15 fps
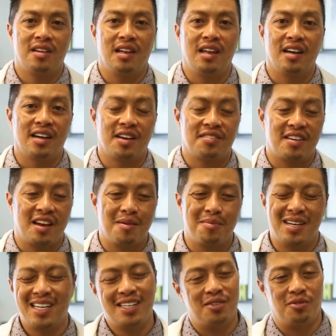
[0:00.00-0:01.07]
lung exam,
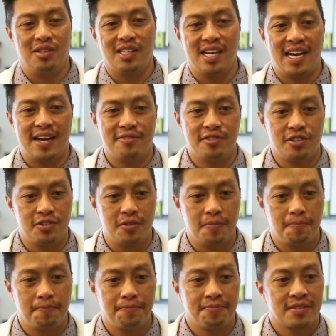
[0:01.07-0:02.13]
but I didn't really have to.
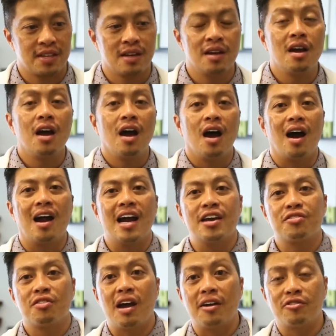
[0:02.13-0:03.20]
All right,
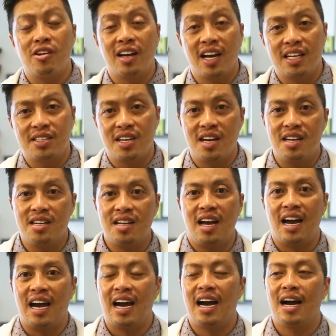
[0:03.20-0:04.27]
so after I got done,
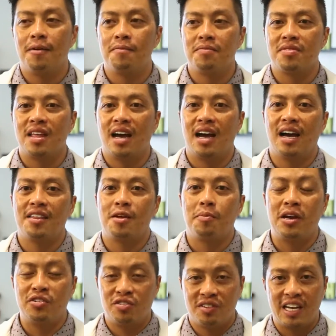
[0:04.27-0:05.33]
um, the
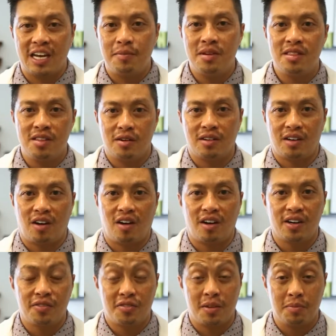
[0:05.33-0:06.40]
patient gave me their
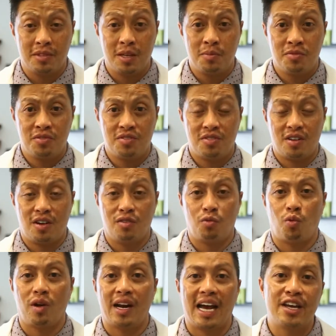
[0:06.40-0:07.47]
card of symptoms of
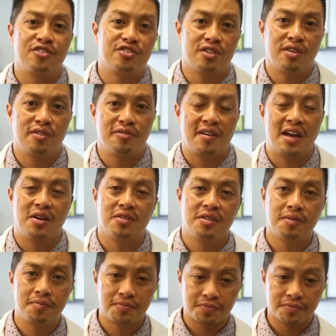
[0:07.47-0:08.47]
what I should have found